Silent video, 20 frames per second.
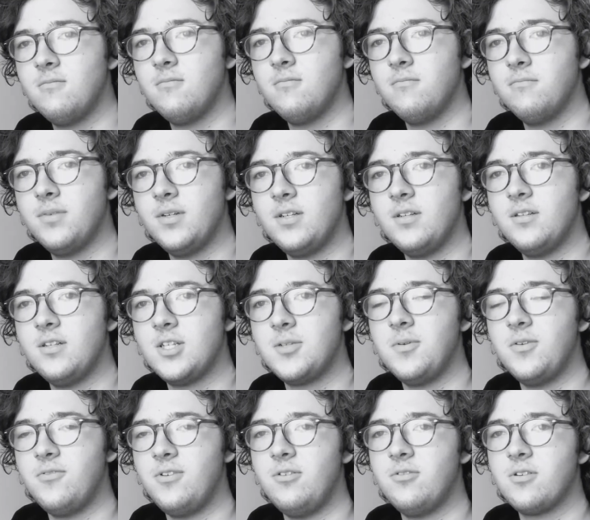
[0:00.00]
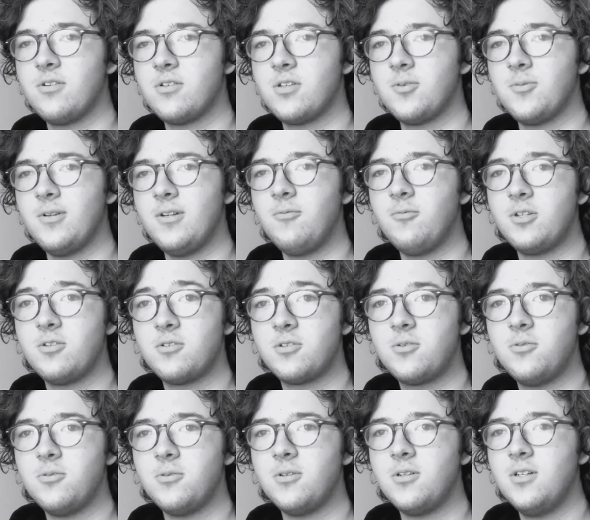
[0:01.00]
But in this movie, he was also in it, which was
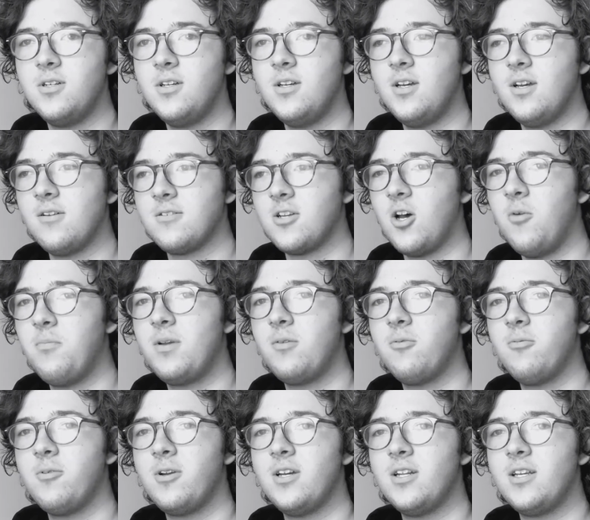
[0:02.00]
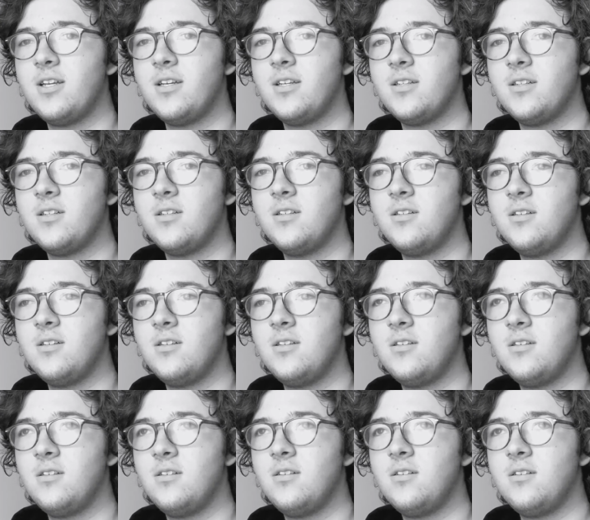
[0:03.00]
cool. I was hoping we were gonna get,
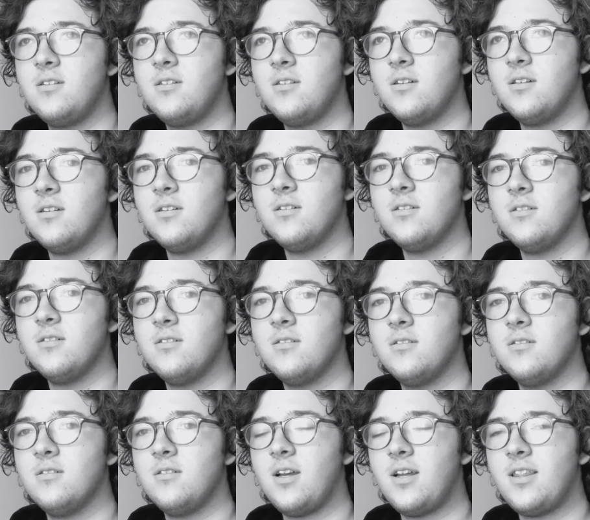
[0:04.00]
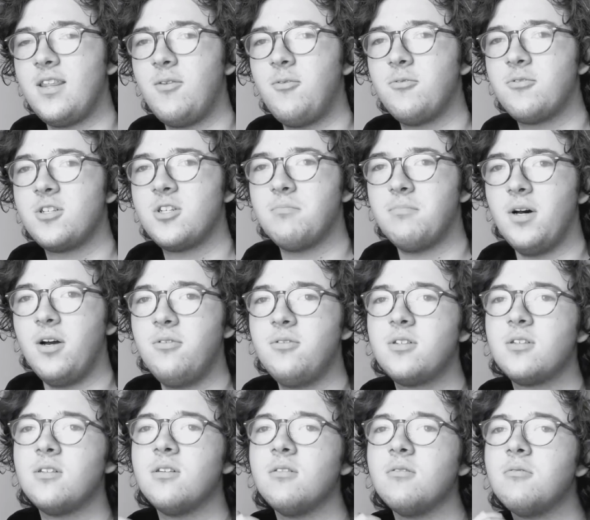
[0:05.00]
I think we were supposed
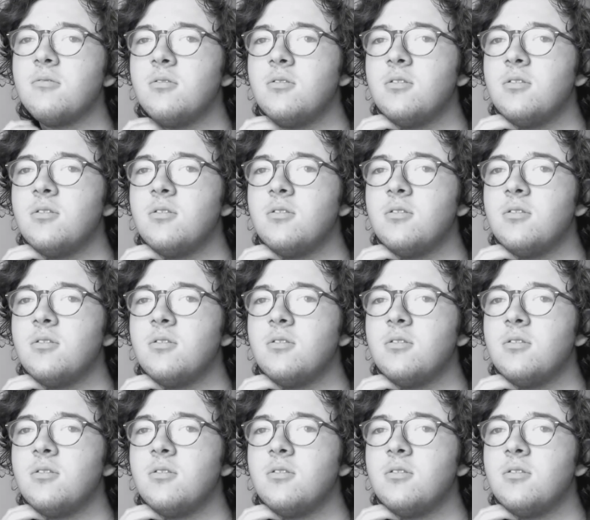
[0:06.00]
to.